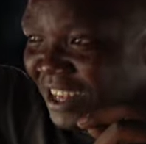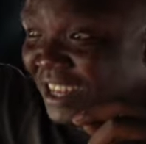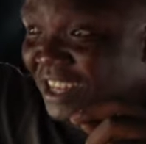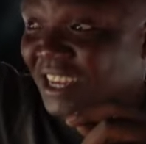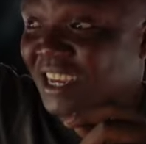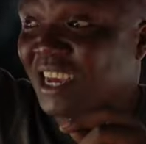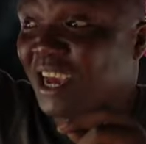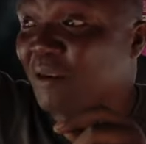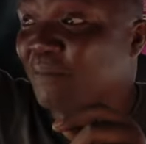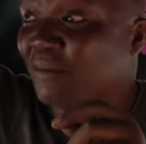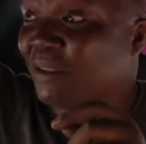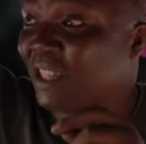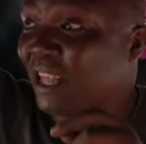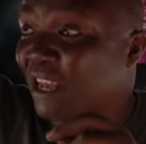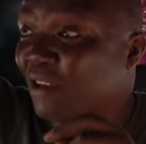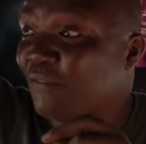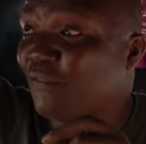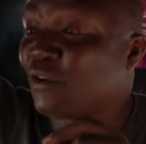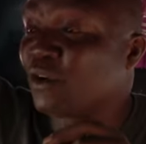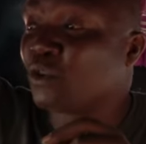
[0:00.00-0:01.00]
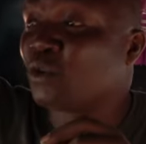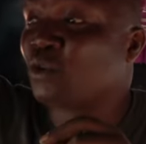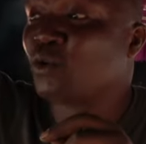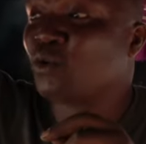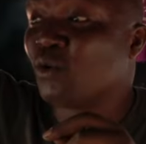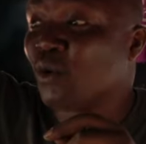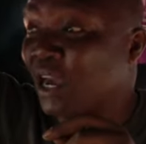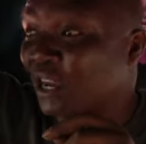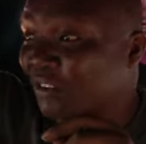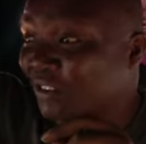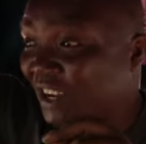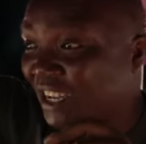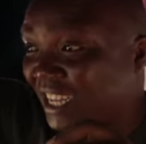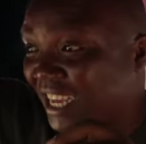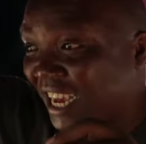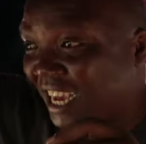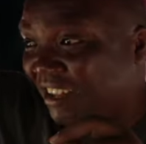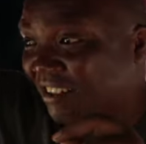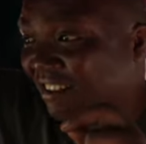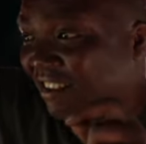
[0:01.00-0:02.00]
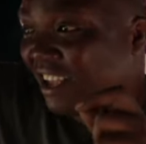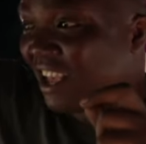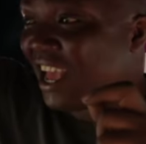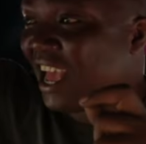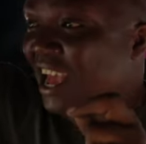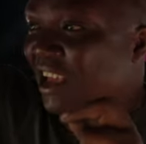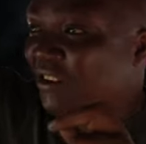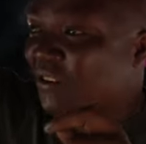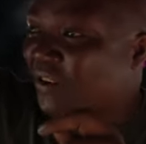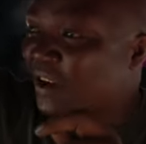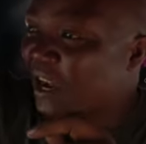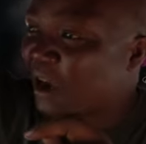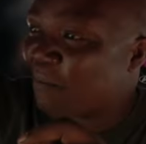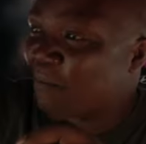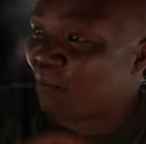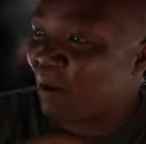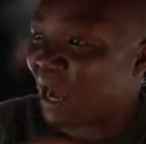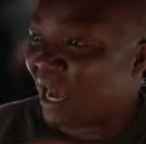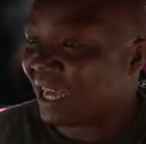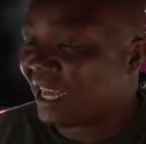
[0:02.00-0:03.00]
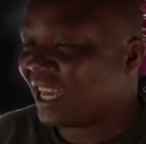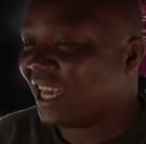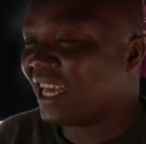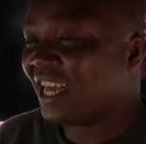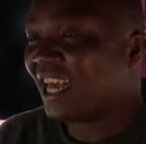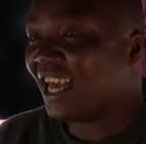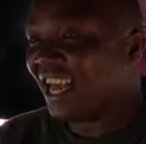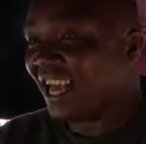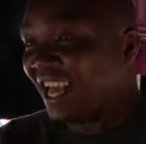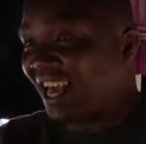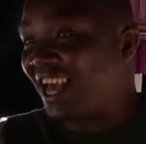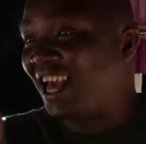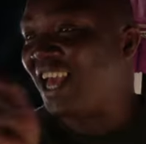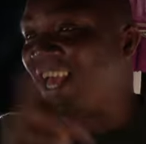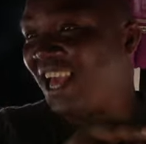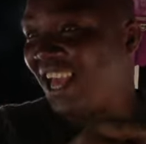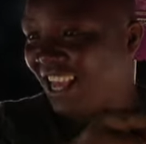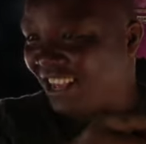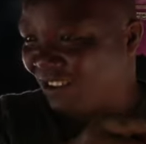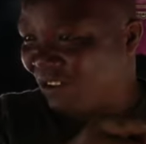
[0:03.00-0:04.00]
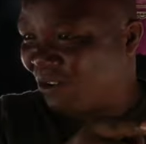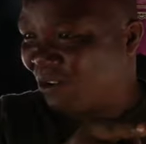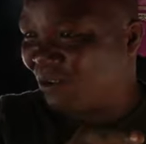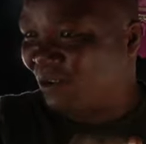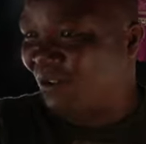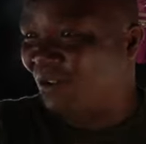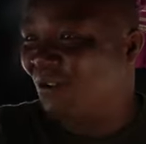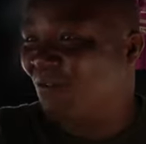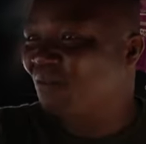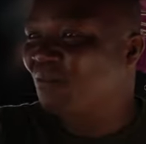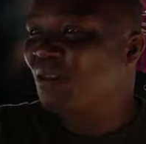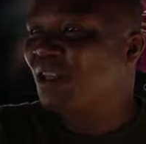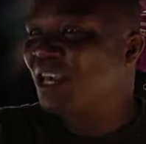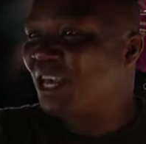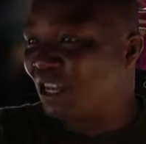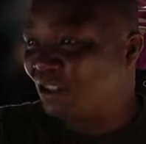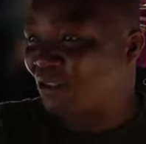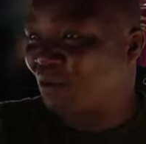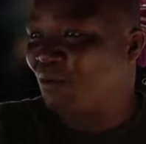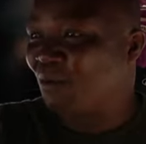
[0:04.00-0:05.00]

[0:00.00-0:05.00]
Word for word: You can be there for 200 years and you come back and it will be